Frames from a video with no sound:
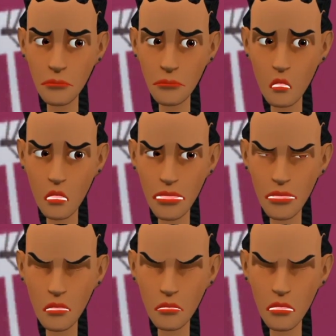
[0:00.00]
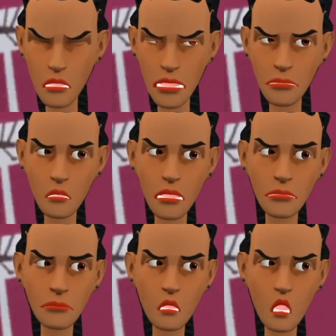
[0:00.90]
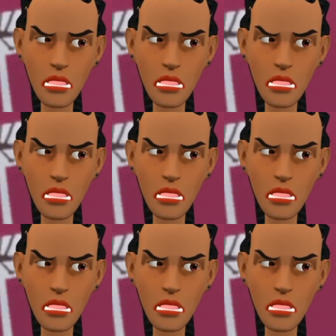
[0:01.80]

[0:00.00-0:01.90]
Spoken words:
That is not his personal